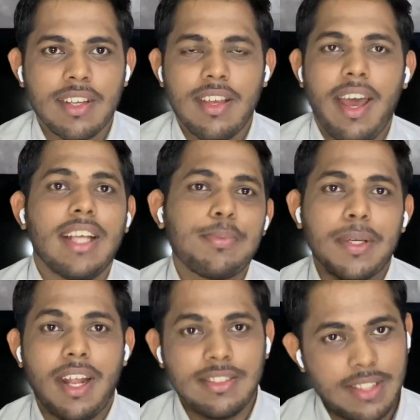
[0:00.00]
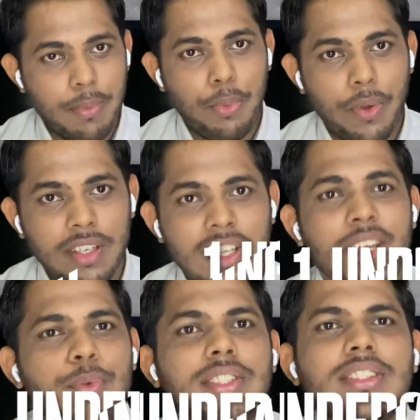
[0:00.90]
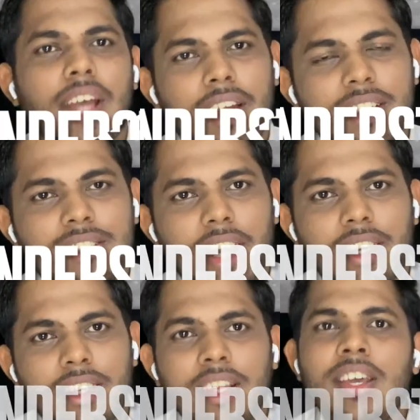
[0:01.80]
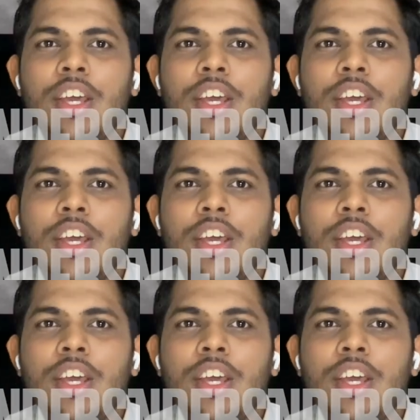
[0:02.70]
As per our step 1, which is understanding,